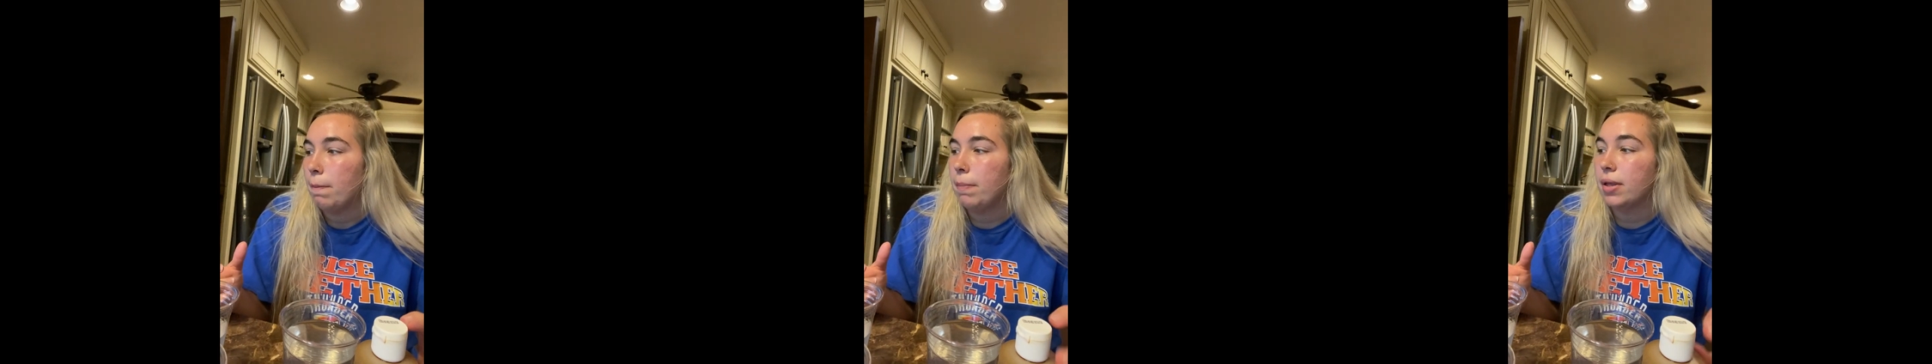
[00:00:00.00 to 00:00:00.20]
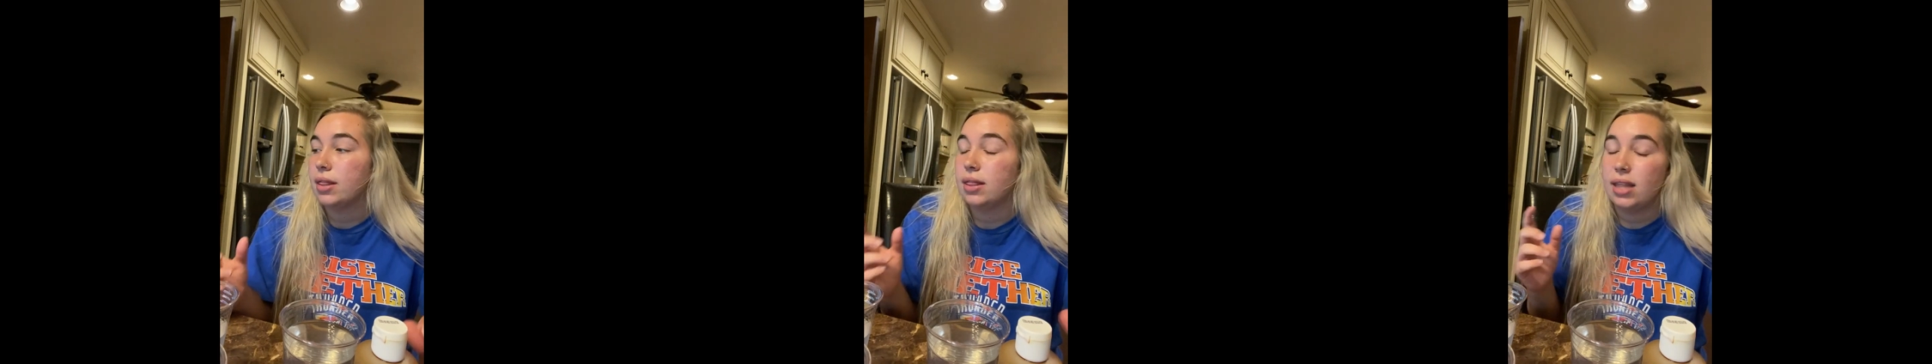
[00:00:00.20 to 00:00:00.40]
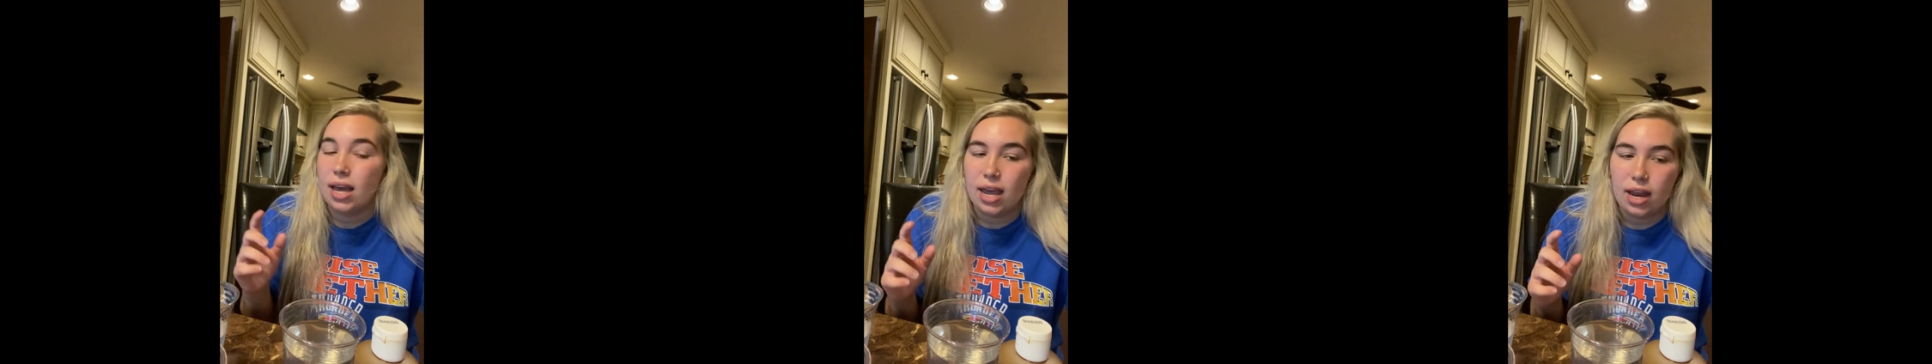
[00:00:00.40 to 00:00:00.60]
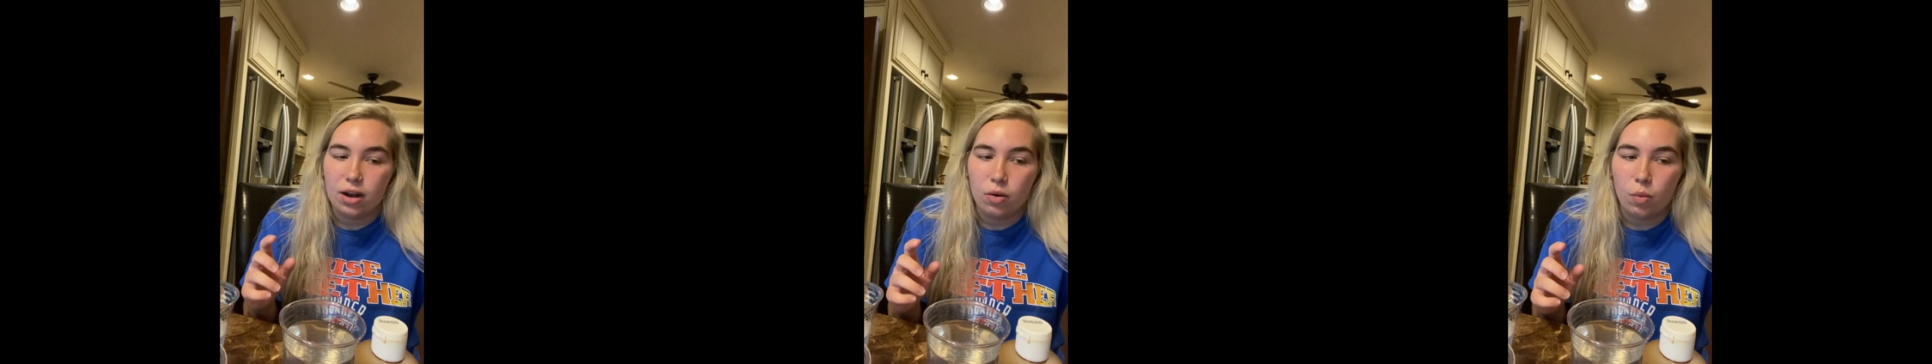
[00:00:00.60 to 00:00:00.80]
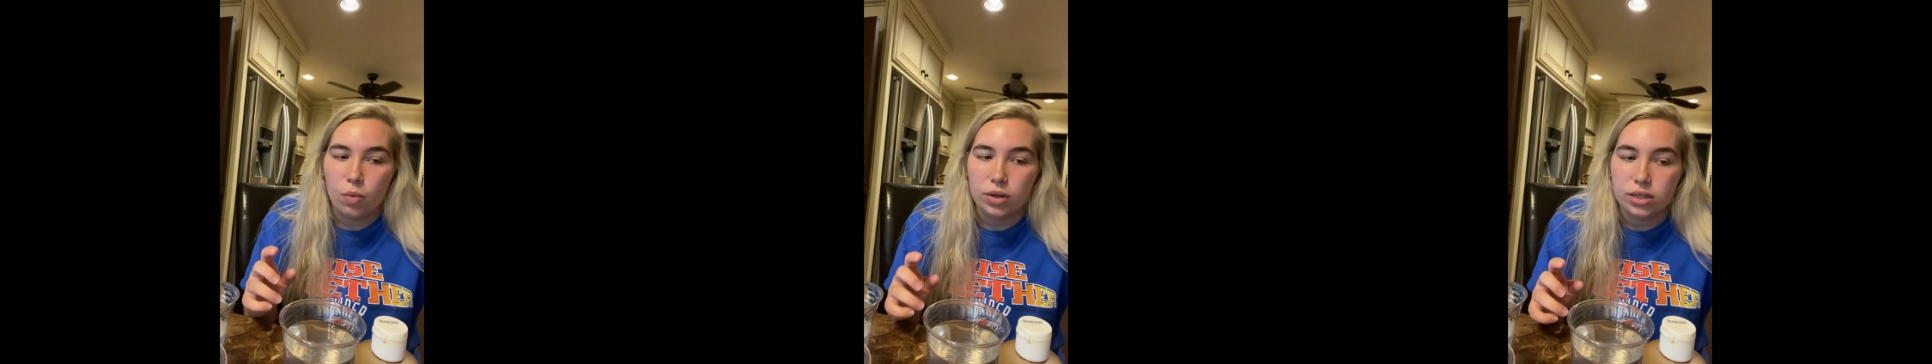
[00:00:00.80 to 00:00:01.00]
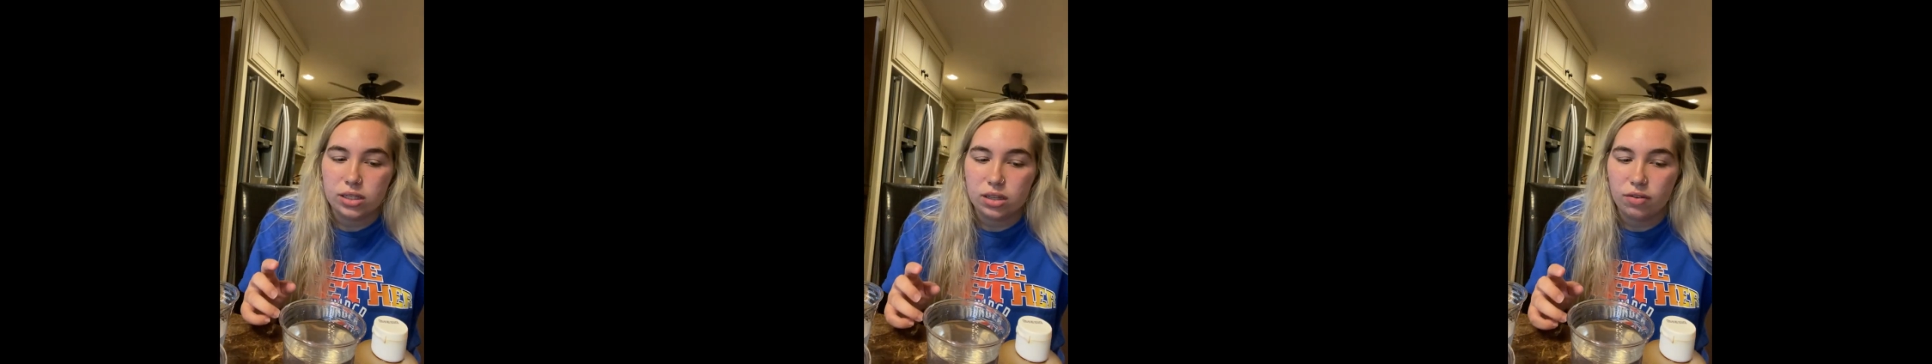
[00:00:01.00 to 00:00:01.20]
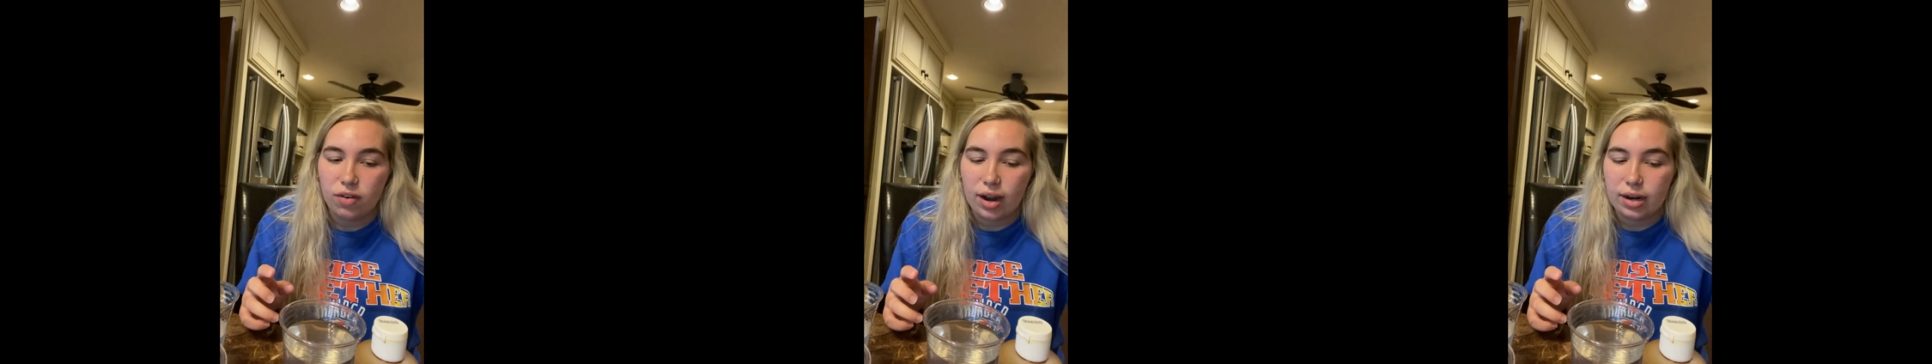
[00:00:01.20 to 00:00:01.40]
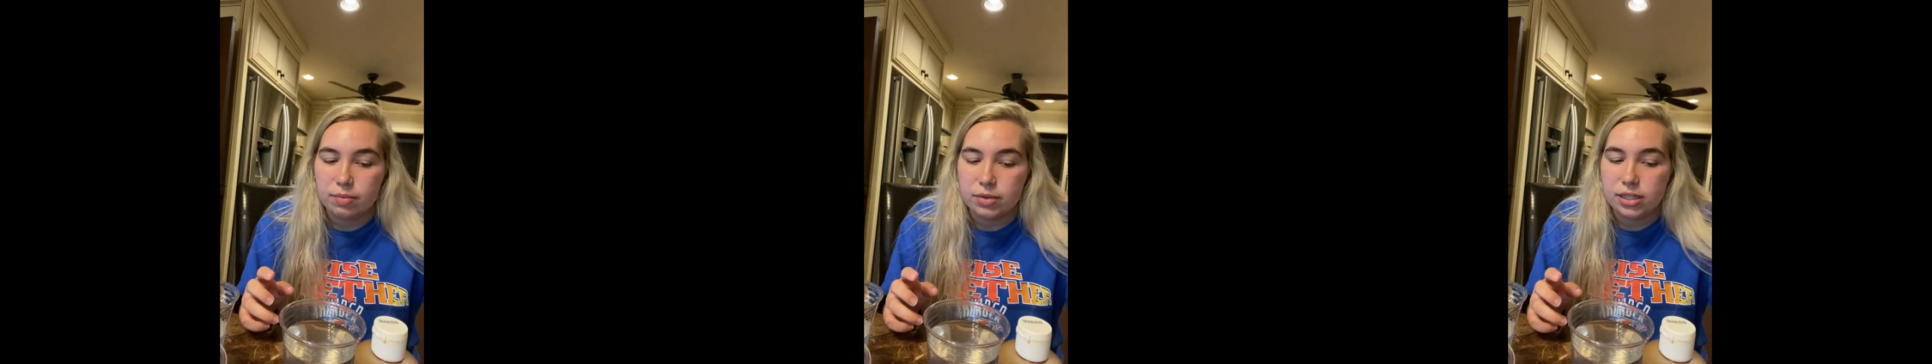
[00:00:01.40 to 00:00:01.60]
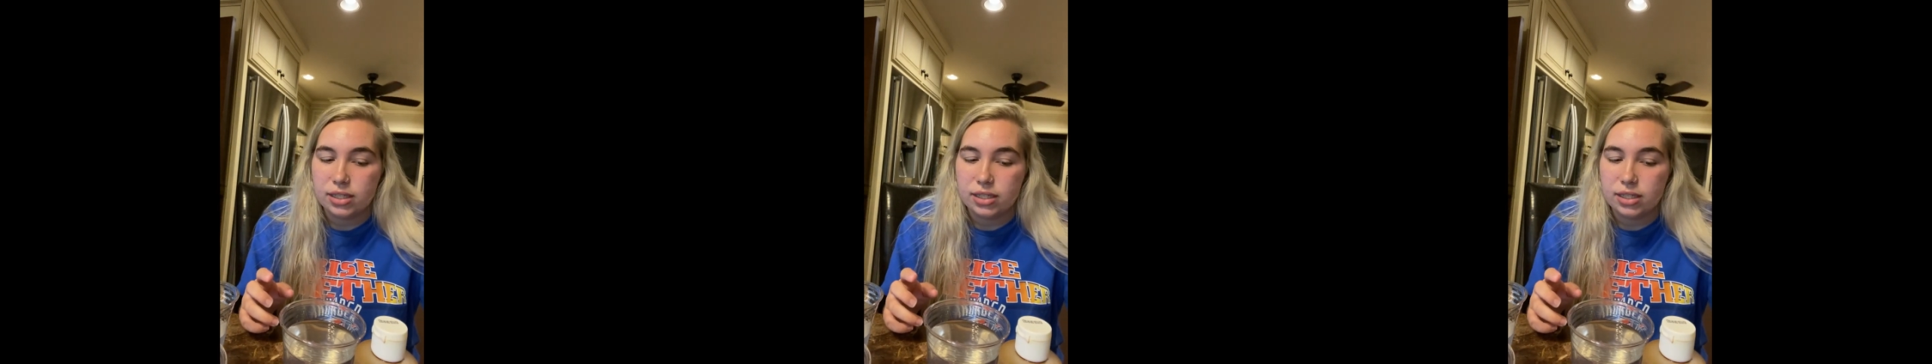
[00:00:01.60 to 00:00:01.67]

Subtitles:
But then once the vitamin